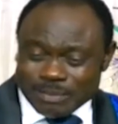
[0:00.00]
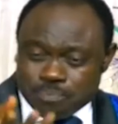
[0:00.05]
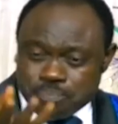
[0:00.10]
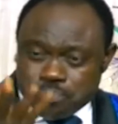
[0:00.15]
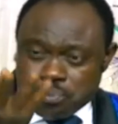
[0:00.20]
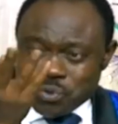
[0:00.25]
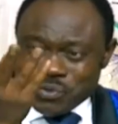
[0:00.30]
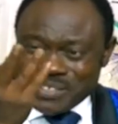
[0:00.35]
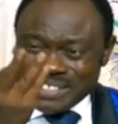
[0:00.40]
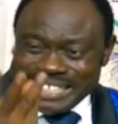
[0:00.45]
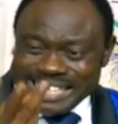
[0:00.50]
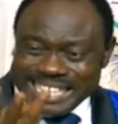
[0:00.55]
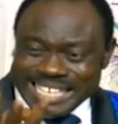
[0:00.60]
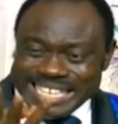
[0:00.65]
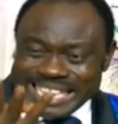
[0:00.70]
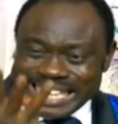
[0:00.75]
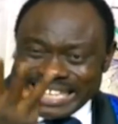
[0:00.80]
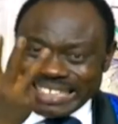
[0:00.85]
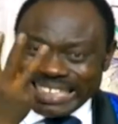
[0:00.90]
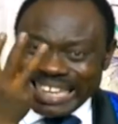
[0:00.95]
Putting
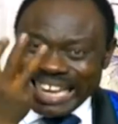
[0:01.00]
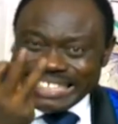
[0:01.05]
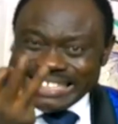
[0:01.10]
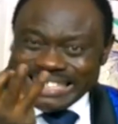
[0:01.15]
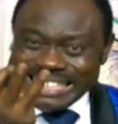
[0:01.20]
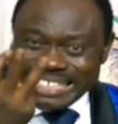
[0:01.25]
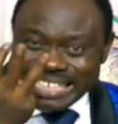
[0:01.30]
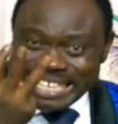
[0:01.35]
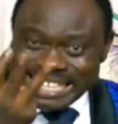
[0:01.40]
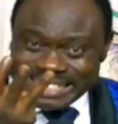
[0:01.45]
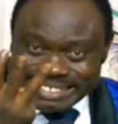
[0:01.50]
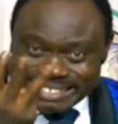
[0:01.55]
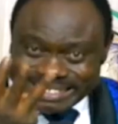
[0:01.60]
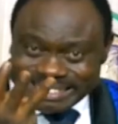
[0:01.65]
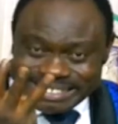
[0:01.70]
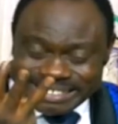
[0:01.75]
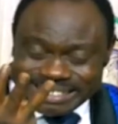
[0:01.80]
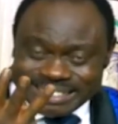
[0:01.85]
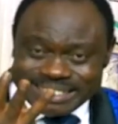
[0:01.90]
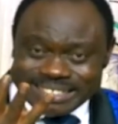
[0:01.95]
the
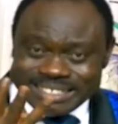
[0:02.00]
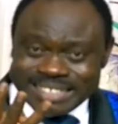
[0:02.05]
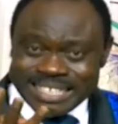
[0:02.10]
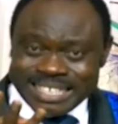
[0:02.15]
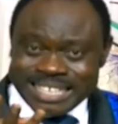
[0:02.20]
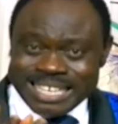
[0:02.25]
candidates